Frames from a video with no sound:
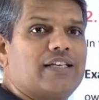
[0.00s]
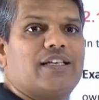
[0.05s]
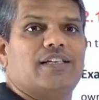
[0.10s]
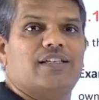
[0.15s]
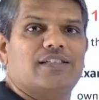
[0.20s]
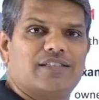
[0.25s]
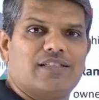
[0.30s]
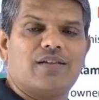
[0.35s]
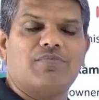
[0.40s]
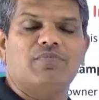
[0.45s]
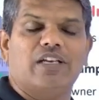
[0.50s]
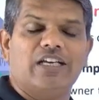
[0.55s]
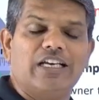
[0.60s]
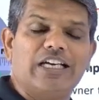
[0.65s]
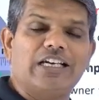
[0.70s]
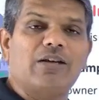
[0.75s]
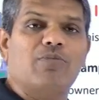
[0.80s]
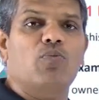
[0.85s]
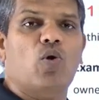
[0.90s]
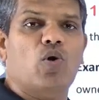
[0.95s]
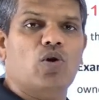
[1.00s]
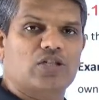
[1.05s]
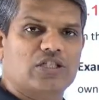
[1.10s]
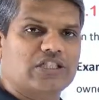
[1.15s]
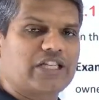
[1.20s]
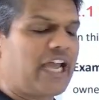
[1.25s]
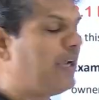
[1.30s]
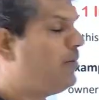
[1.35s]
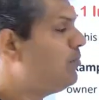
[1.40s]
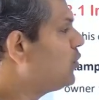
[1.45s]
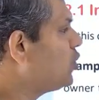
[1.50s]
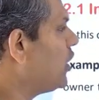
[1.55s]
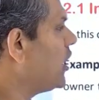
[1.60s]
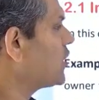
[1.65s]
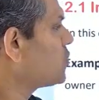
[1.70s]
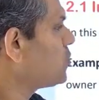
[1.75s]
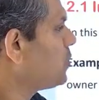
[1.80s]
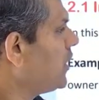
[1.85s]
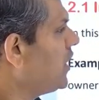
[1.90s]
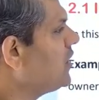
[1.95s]
some little more time to
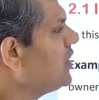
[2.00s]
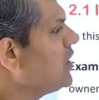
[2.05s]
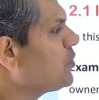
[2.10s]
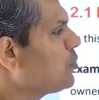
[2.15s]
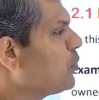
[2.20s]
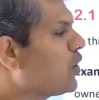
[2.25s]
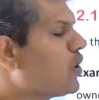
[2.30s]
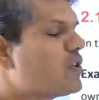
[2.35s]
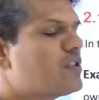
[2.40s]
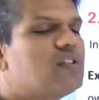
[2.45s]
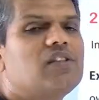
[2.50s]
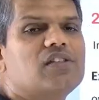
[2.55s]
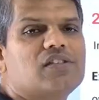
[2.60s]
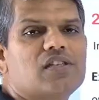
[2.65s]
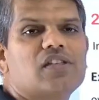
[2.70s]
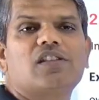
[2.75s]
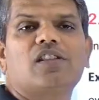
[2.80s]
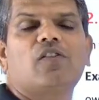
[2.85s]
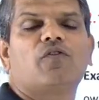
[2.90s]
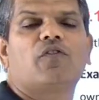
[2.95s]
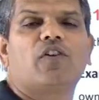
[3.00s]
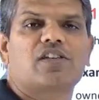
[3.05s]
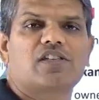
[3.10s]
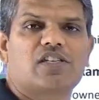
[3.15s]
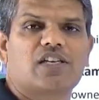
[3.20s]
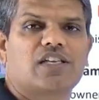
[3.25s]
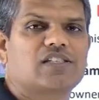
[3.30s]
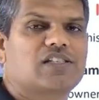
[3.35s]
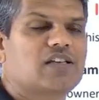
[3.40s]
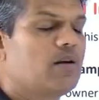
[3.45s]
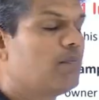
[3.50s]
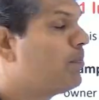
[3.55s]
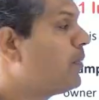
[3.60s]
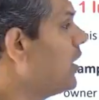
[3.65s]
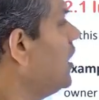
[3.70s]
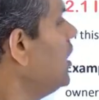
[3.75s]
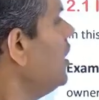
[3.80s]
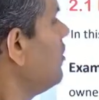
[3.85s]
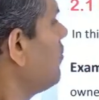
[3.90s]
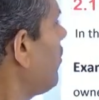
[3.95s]
explain this because this is the first example.
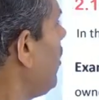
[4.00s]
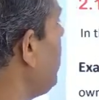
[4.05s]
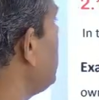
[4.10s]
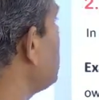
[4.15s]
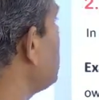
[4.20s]
We will